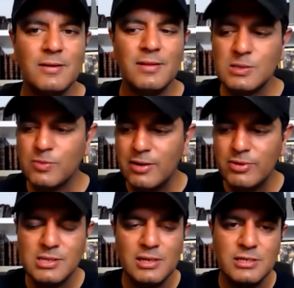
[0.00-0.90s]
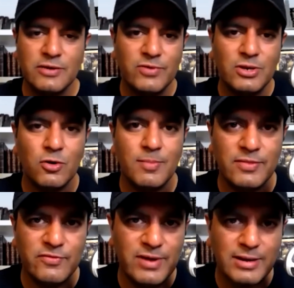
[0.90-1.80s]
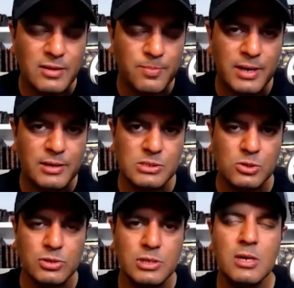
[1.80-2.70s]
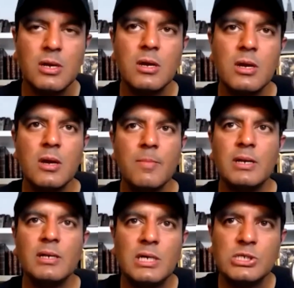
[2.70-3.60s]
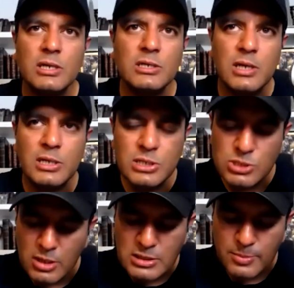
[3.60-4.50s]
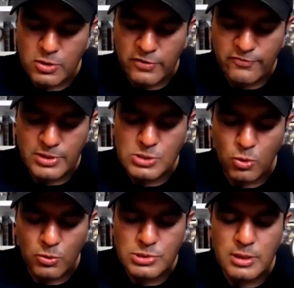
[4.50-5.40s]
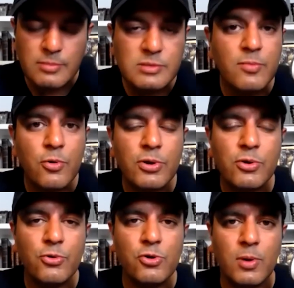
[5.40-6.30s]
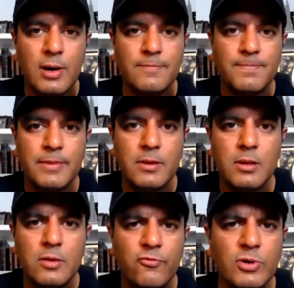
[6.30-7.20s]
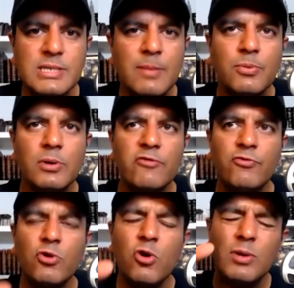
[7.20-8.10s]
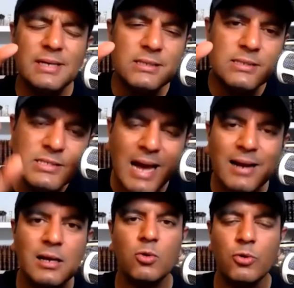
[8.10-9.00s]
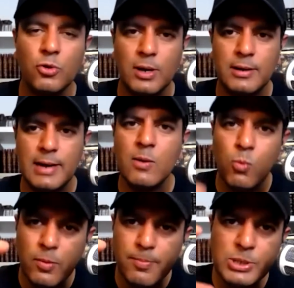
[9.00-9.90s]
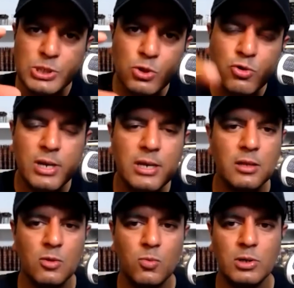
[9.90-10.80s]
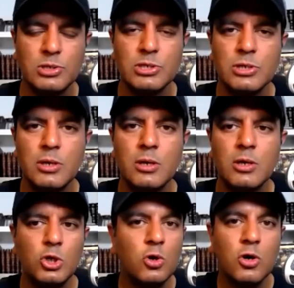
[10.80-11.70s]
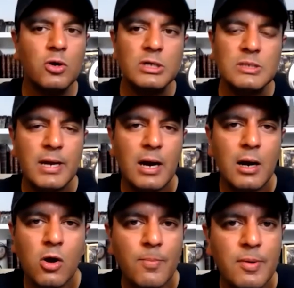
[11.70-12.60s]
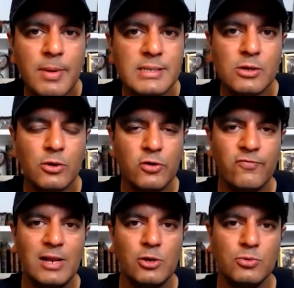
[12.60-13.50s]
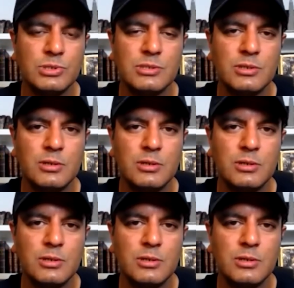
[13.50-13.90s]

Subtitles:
That's why I recently did a video about the fact that pain is good. But indestructible confidence also comes from knowing who you are. For example, if you know exactly who you are and what makes you unique in the world, you're not going to be compromising on your values.